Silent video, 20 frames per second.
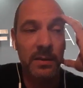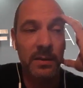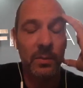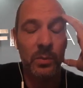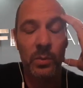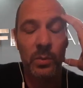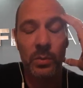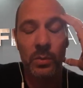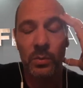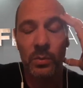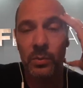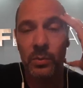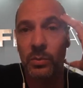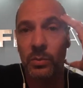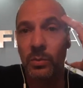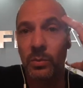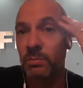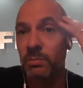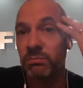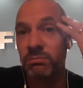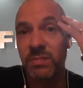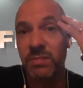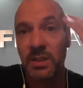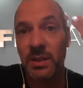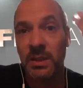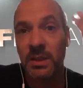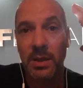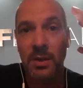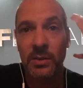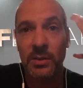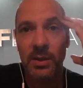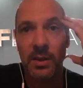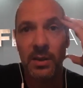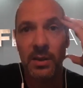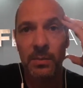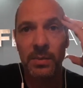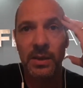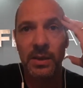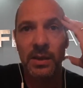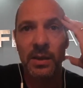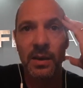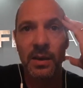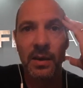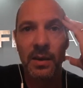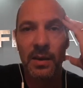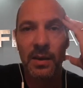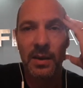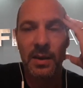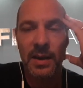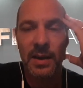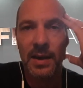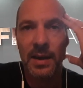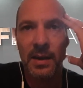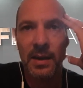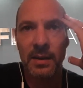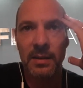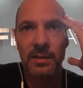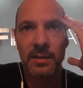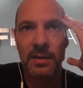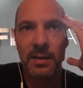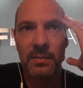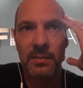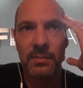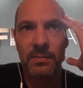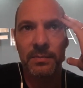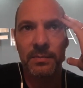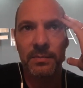or this is how it's going to be. And